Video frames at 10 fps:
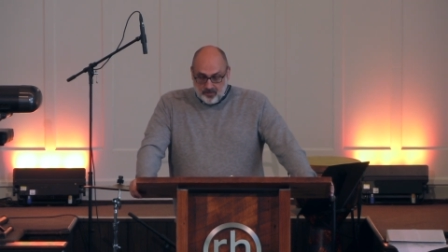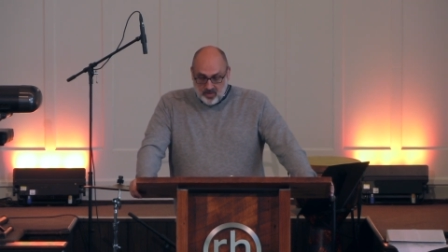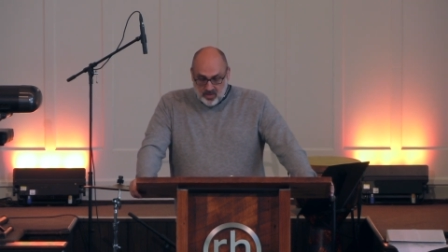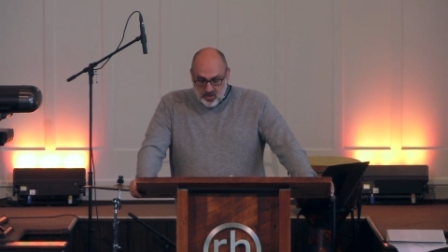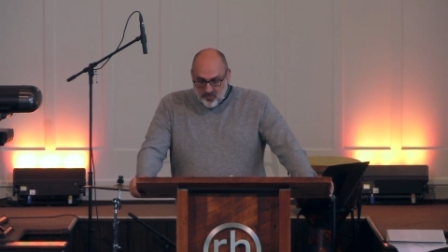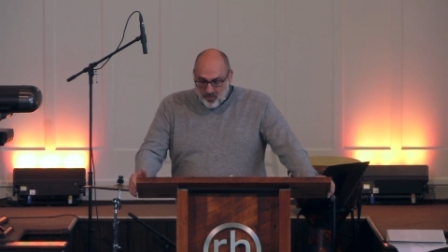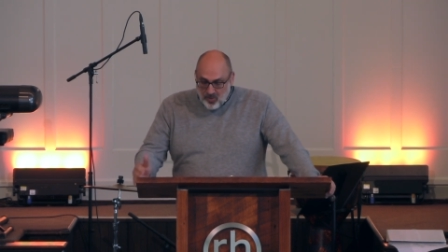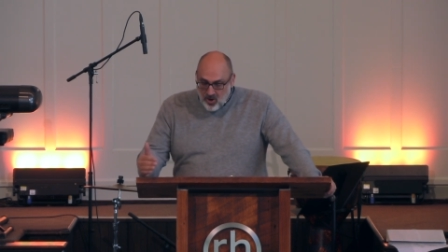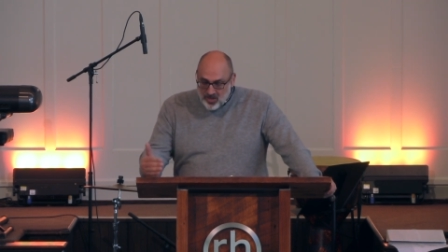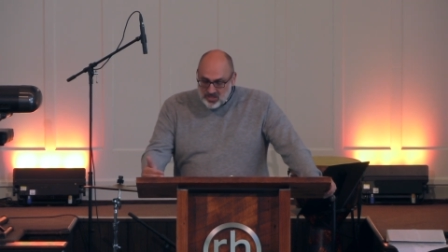You have a
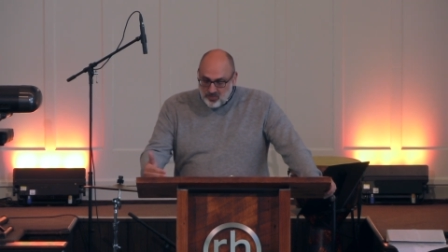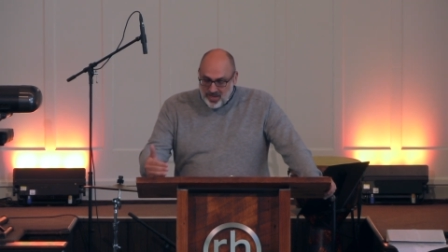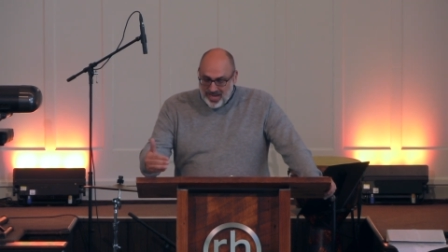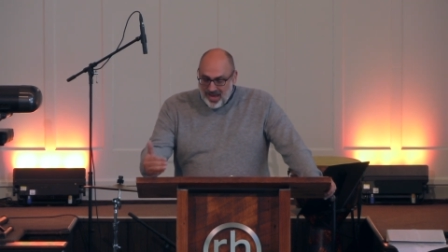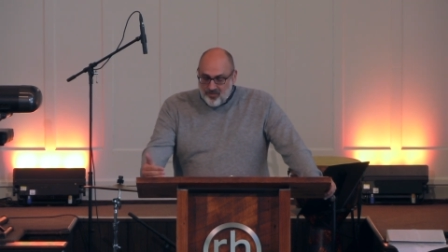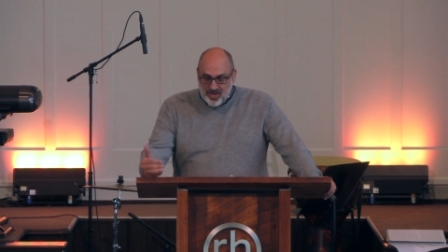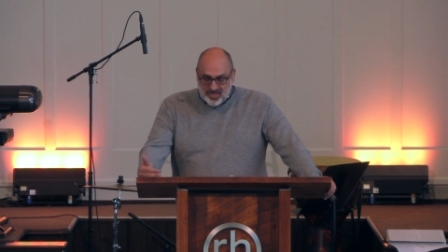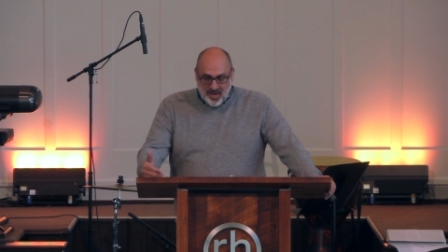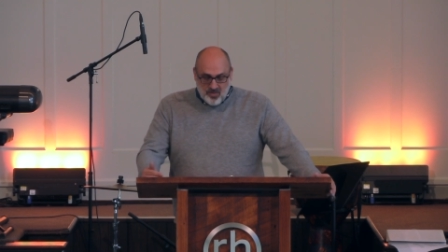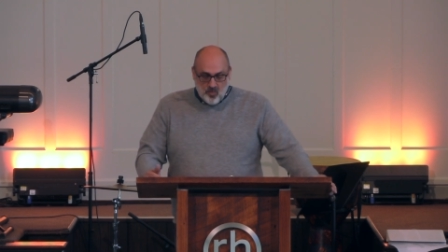part to play every
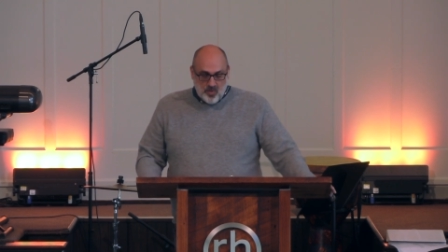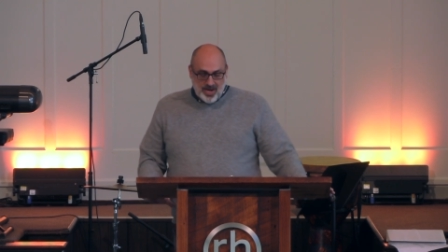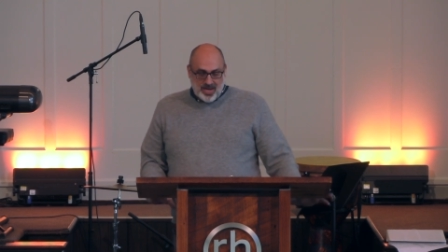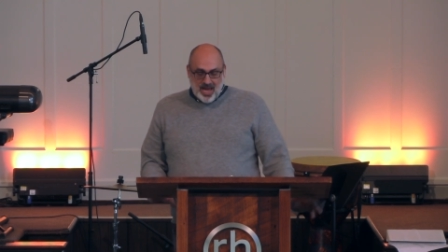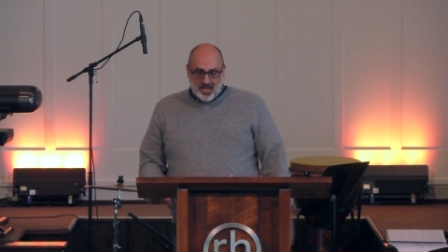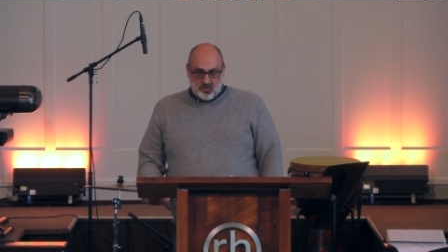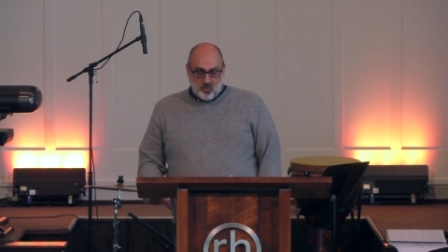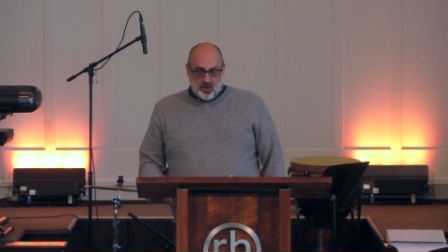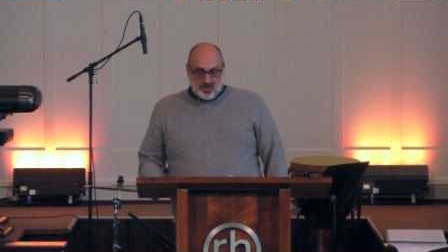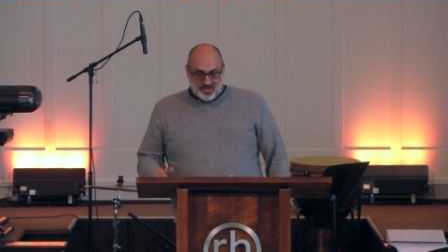time you read God's word.